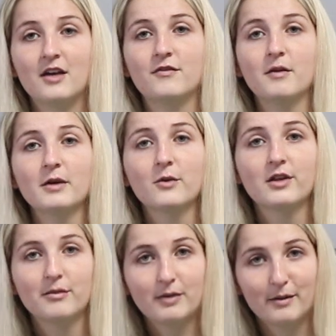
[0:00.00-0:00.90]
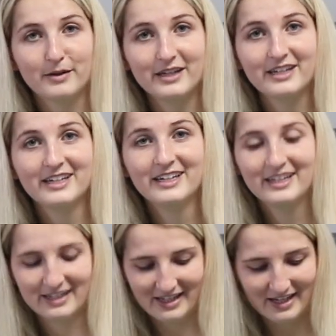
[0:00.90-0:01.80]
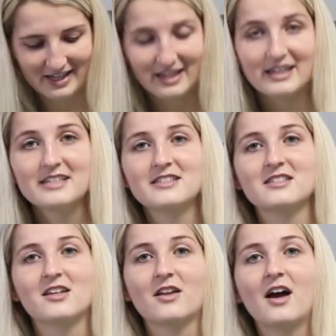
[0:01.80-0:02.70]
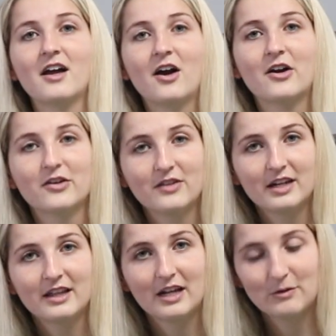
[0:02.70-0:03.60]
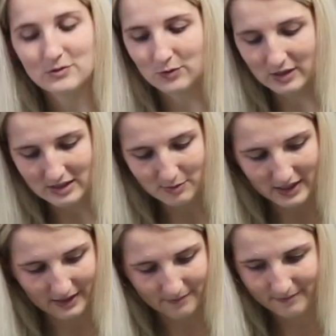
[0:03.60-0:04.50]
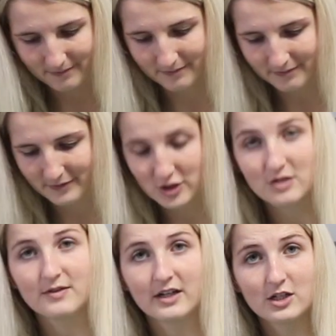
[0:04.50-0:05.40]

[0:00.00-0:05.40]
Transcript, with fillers: Filming with a puppy. This is a lot harder than I thought it was going to be. She's very